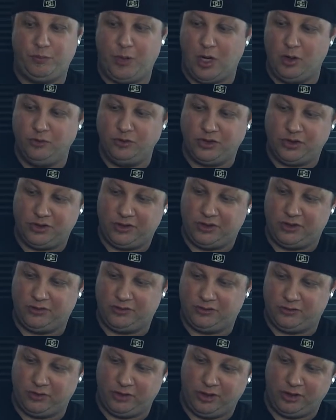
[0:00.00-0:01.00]
pouch
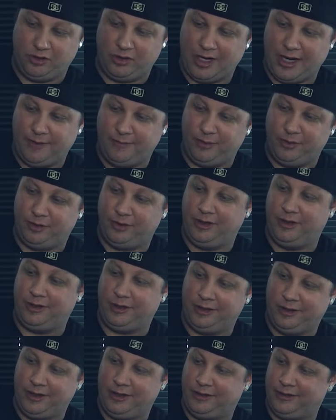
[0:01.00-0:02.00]
sort of grabber
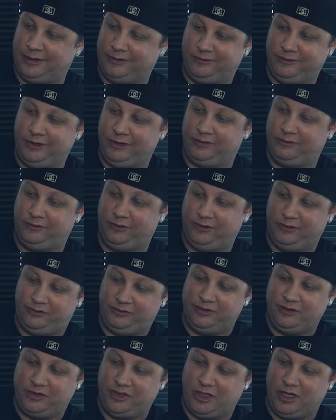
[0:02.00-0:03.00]
thing, and then that's it. So you
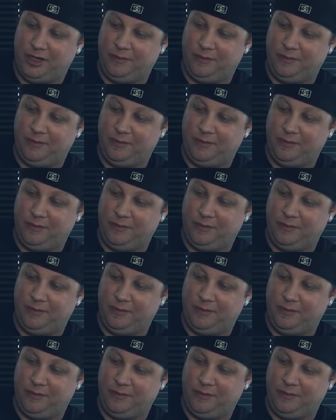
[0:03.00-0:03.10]
cinch